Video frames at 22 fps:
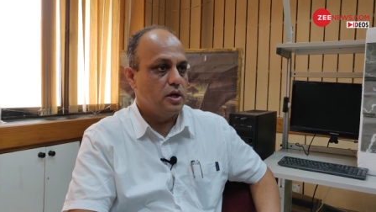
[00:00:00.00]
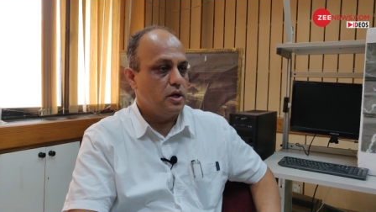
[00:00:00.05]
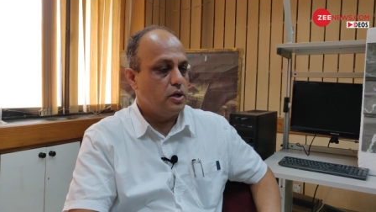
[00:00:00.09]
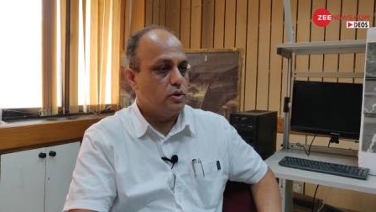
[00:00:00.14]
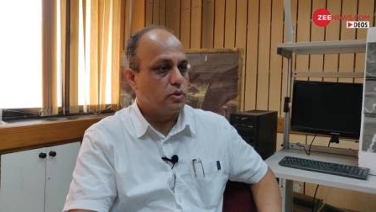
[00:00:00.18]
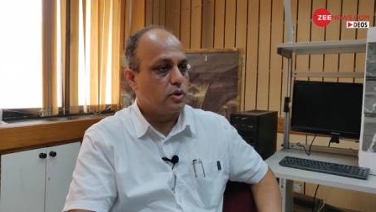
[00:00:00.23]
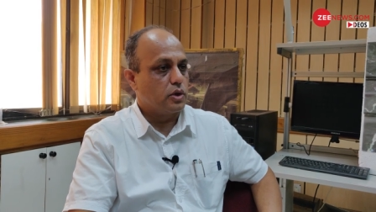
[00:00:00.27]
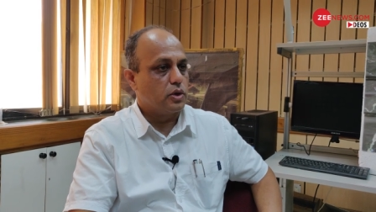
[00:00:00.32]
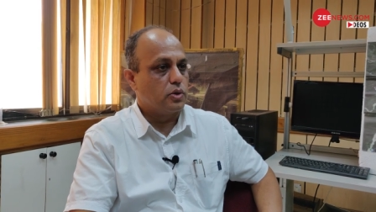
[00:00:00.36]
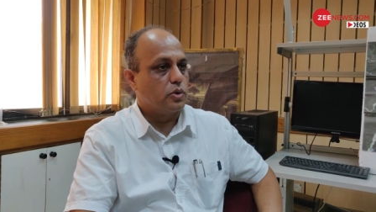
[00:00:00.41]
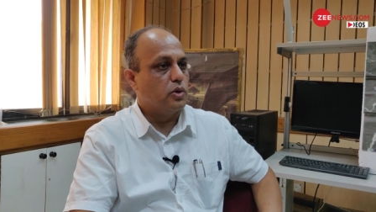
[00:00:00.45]

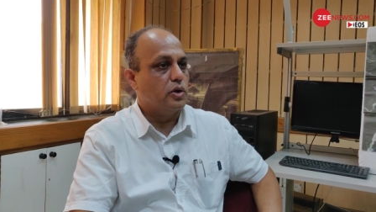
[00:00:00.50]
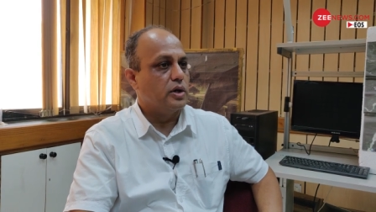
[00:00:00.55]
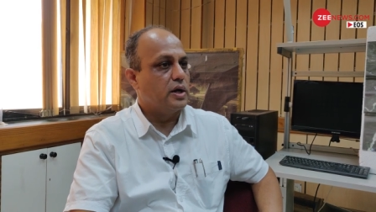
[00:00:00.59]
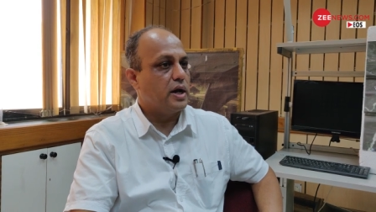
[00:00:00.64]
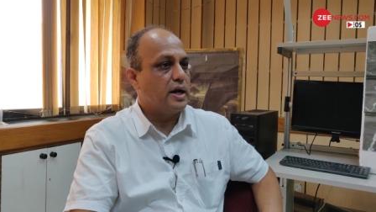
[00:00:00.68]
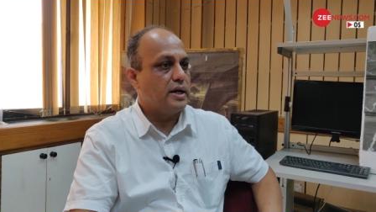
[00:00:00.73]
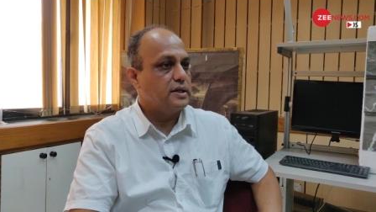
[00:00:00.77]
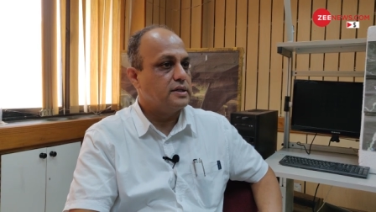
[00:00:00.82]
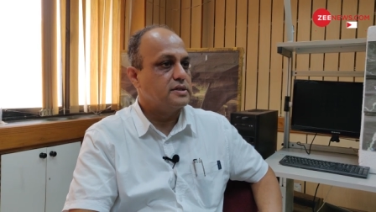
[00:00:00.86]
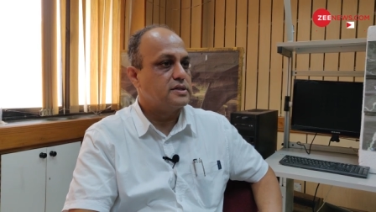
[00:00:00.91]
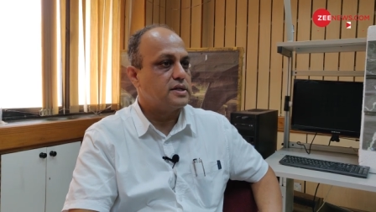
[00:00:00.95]
You can go on
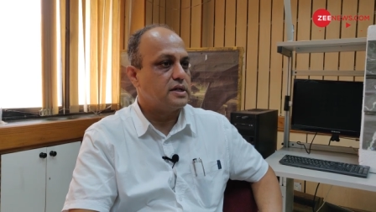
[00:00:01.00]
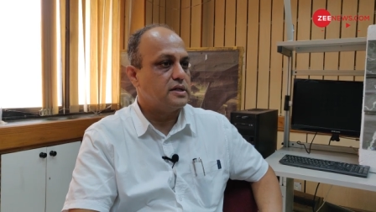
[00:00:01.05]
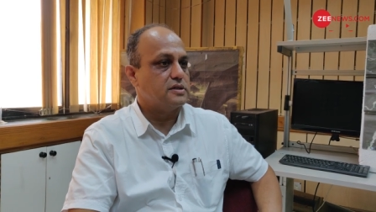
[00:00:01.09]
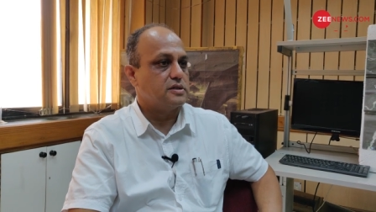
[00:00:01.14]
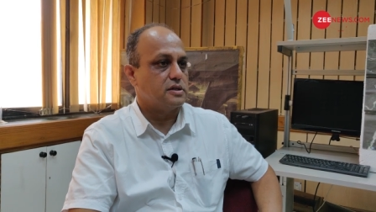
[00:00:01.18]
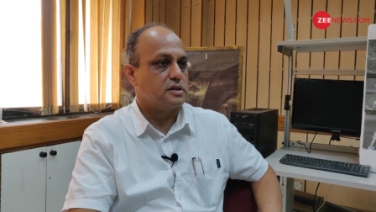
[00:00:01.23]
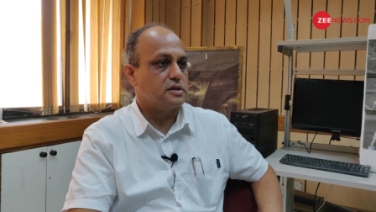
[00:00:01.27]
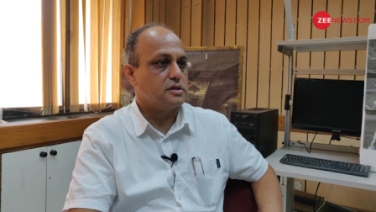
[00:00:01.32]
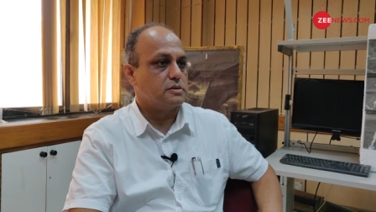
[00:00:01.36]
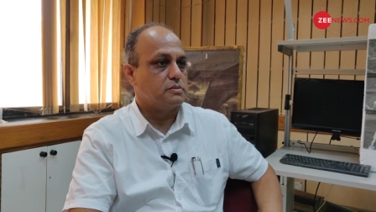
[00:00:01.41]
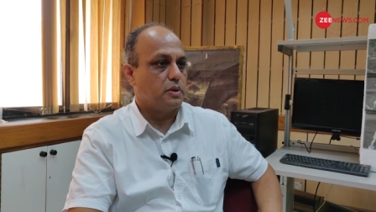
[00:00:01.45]
adding
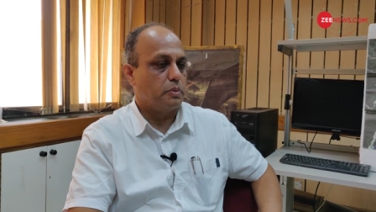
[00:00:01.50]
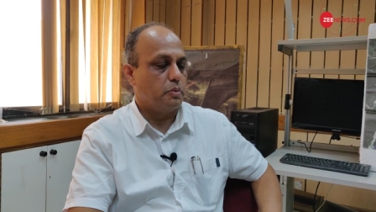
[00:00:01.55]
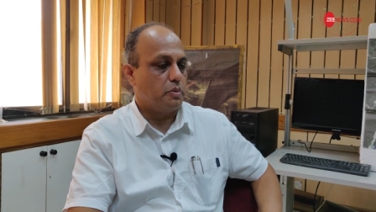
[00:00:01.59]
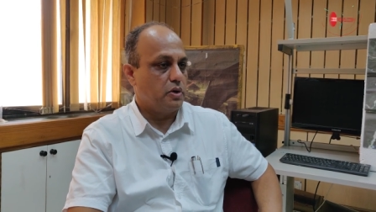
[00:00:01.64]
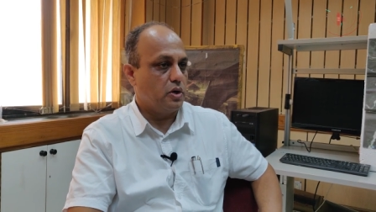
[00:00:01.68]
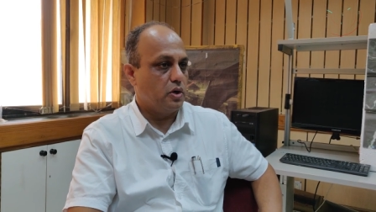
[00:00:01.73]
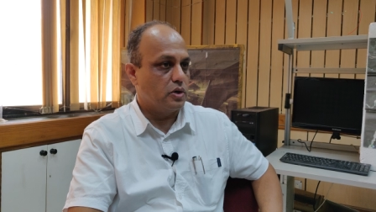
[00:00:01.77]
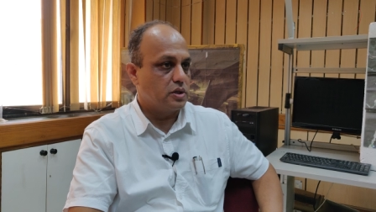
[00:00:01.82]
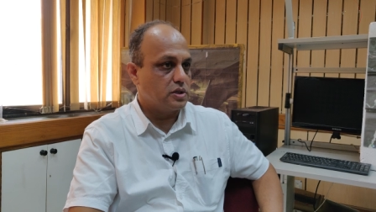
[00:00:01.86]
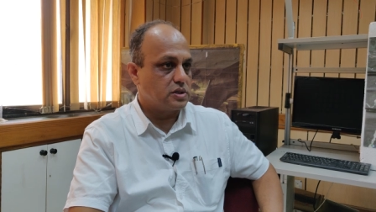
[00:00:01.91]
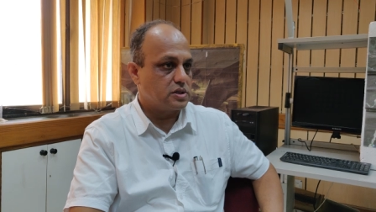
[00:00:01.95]
sensors, but
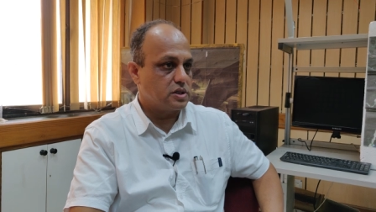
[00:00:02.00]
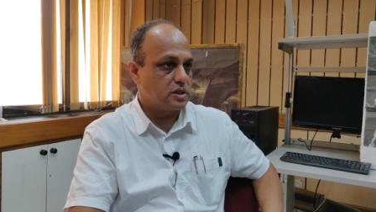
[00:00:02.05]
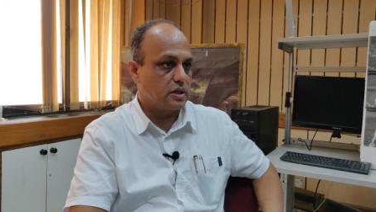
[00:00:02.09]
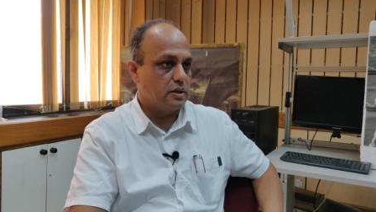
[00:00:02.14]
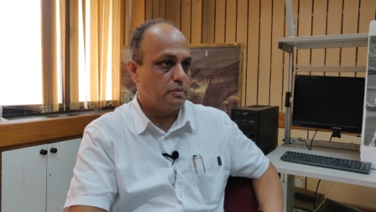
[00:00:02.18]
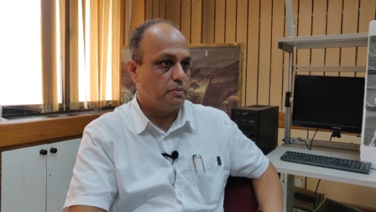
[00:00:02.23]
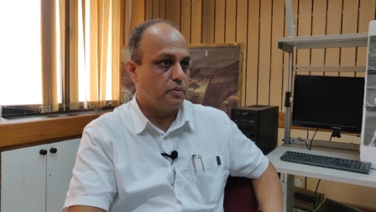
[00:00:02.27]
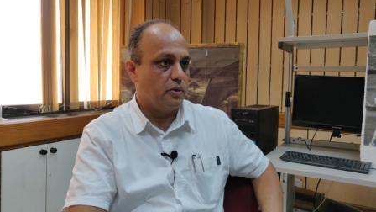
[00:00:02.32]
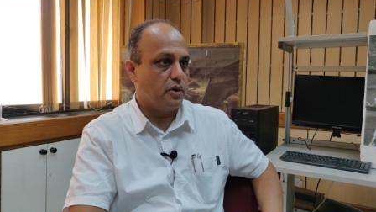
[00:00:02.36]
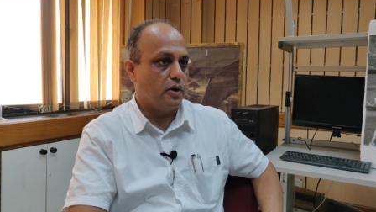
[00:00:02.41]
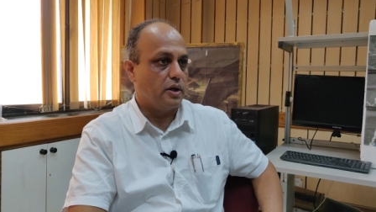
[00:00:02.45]
beyond a
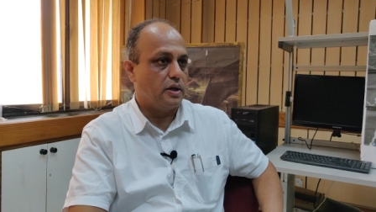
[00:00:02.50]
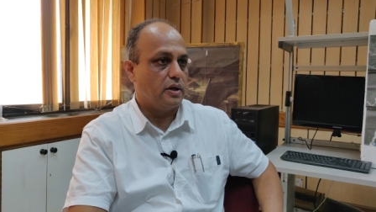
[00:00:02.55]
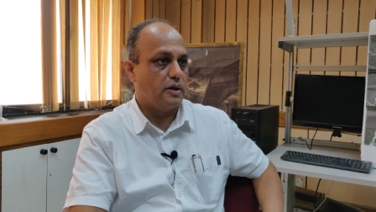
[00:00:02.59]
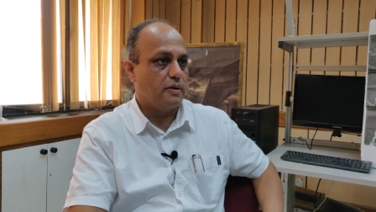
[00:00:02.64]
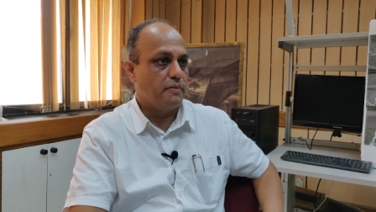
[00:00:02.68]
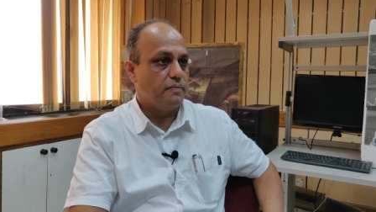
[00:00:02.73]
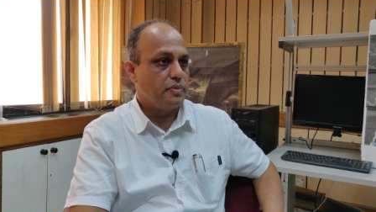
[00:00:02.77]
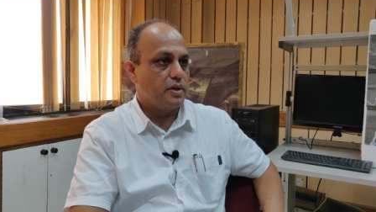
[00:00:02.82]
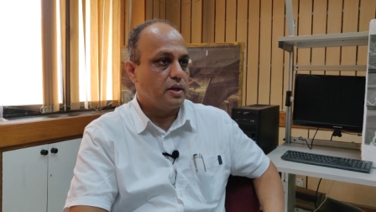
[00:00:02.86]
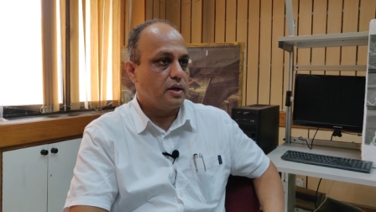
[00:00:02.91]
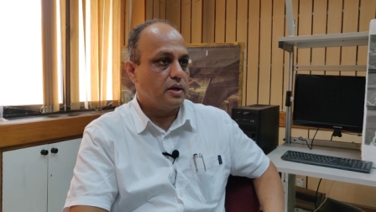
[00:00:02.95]
certain point,
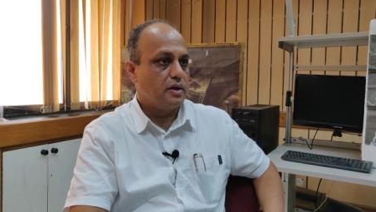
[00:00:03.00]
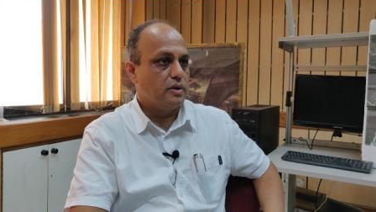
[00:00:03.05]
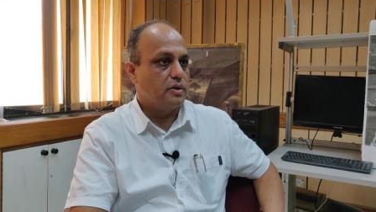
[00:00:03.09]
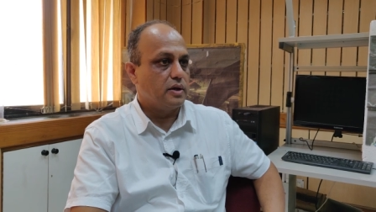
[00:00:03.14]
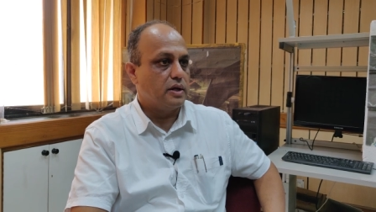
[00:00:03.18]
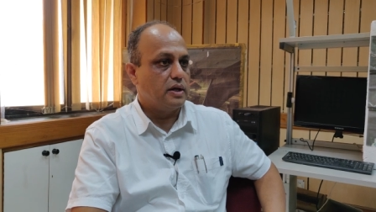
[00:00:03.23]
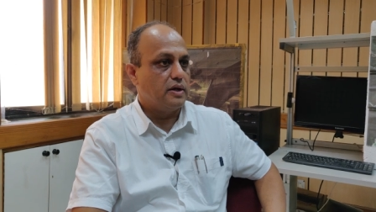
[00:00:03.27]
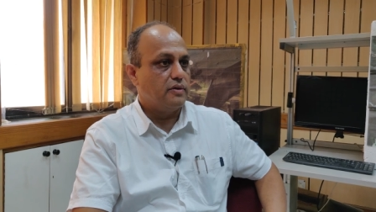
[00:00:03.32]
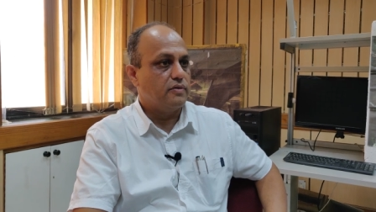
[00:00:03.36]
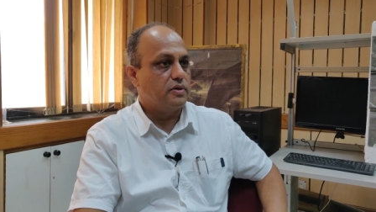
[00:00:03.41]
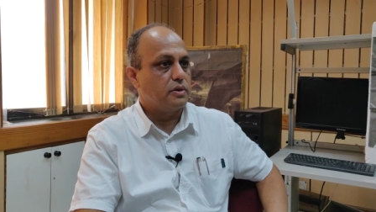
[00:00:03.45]
you are
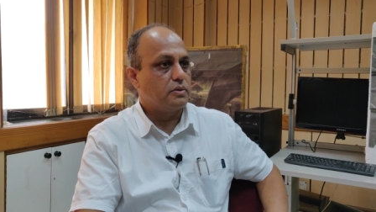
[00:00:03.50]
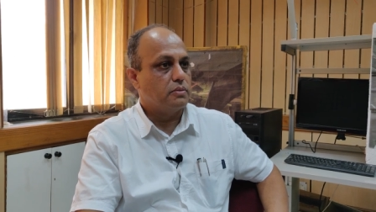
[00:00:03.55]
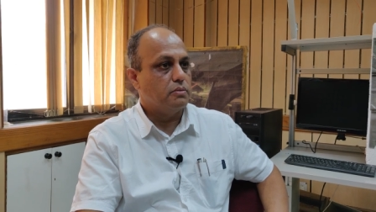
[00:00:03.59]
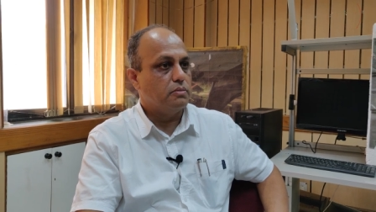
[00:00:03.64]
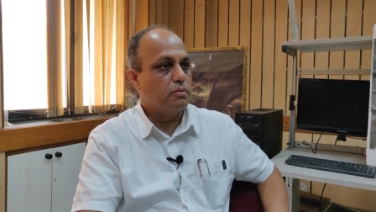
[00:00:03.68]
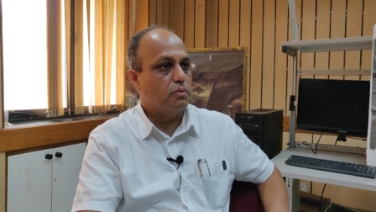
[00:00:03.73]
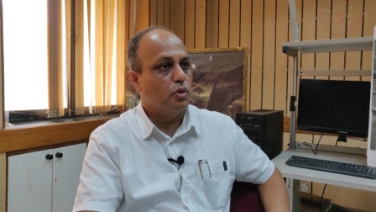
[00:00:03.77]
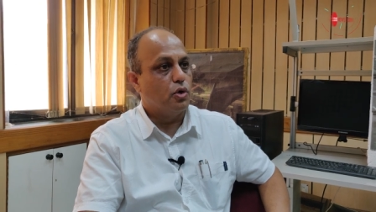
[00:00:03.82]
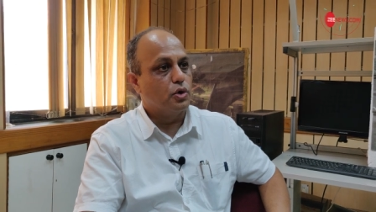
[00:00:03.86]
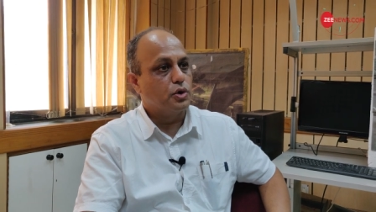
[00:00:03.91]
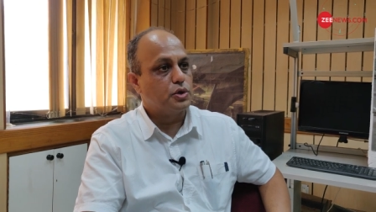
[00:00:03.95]
never
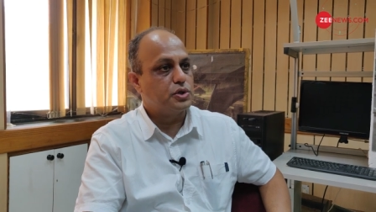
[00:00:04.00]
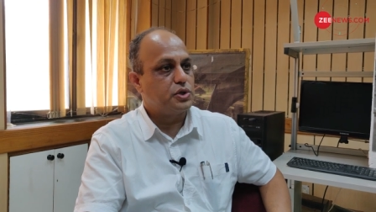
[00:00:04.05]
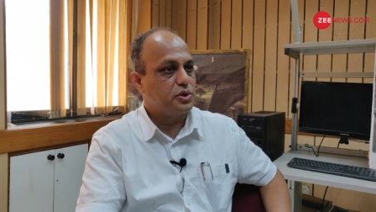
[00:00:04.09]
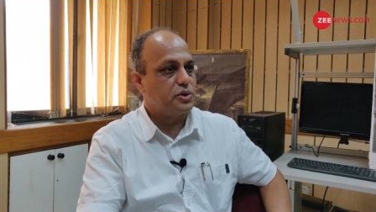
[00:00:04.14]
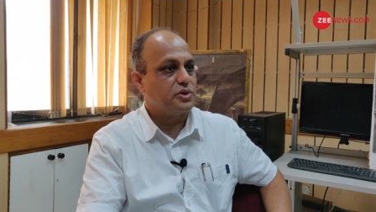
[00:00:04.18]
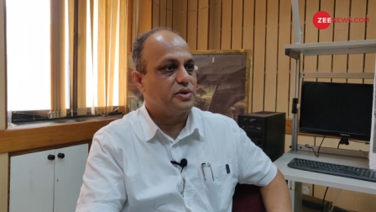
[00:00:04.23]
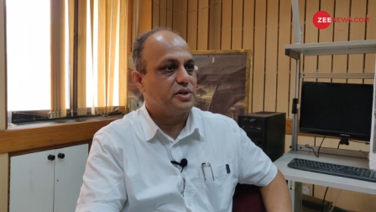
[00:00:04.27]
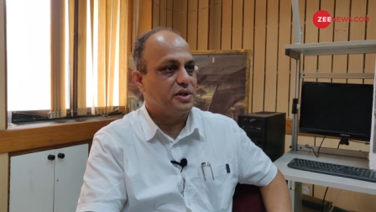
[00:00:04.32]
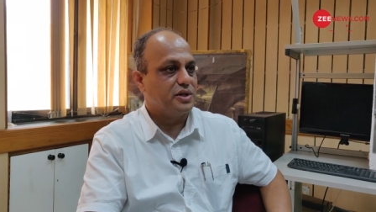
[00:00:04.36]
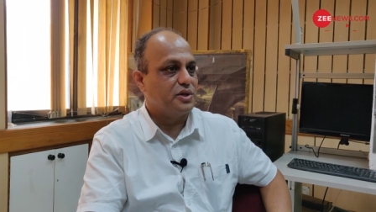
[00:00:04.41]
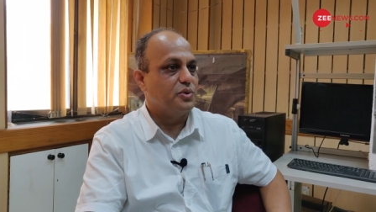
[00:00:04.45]
more
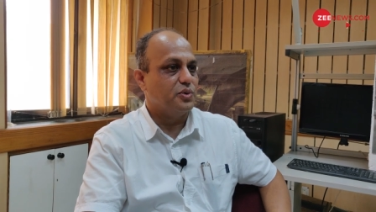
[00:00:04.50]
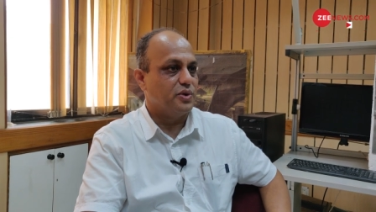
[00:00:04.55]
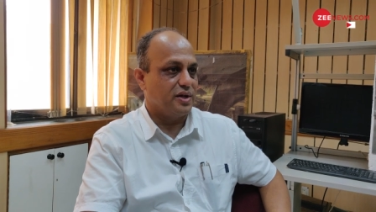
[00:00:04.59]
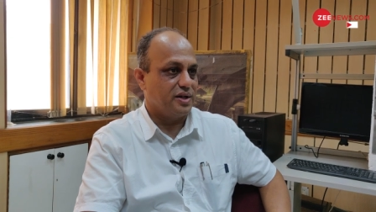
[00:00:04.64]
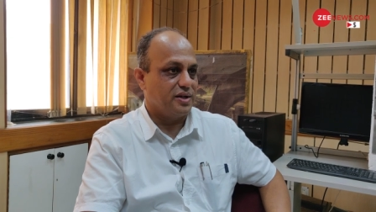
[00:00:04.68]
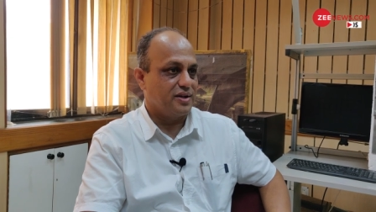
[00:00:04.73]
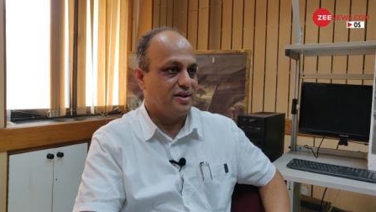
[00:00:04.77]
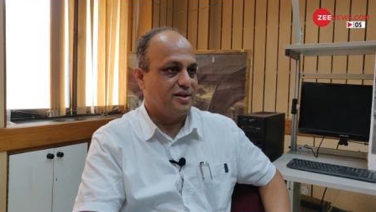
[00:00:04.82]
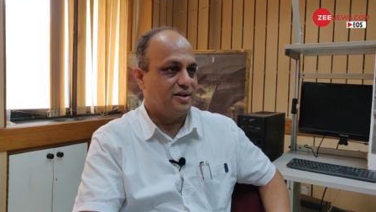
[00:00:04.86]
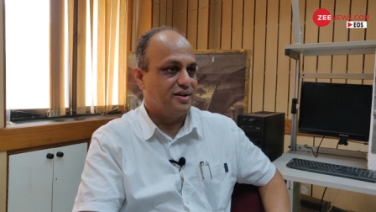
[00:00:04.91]
sure than you were.